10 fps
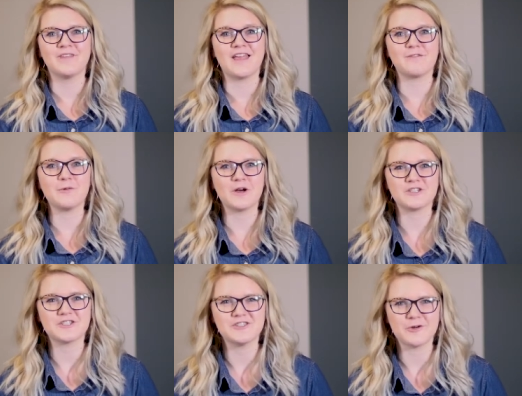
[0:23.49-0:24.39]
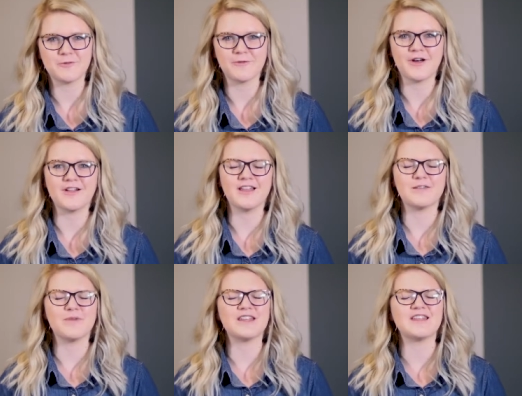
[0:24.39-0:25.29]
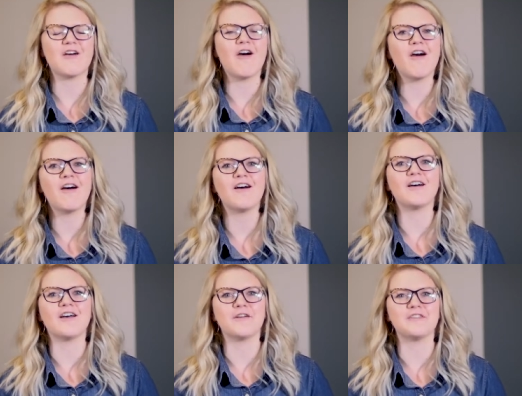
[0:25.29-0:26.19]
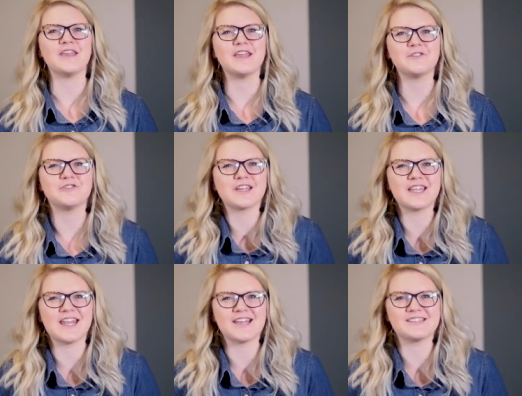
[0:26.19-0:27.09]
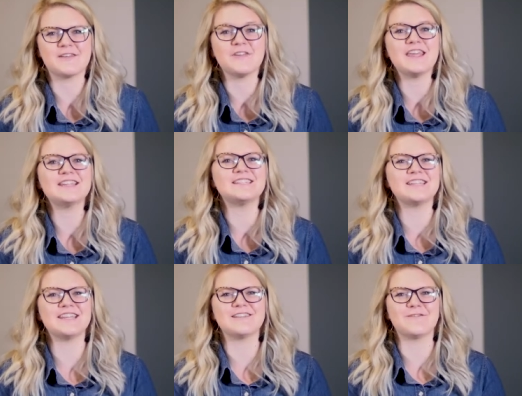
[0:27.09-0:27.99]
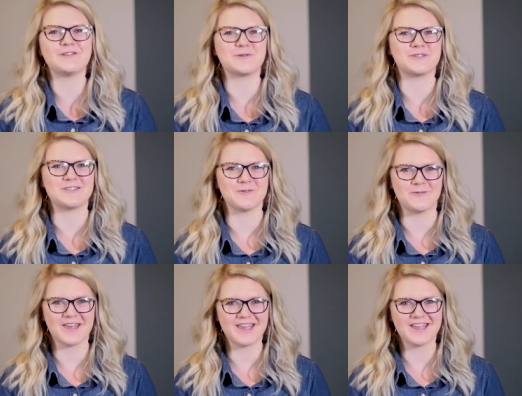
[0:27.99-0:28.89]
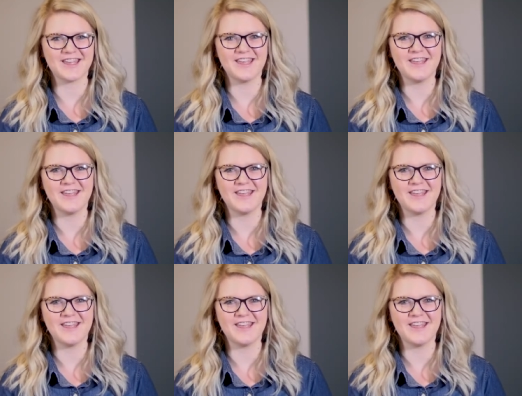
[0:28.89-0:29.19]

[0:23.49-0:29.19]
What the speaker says: Have you watched snow fall and been in awe of the intricateness of each individual snowflake?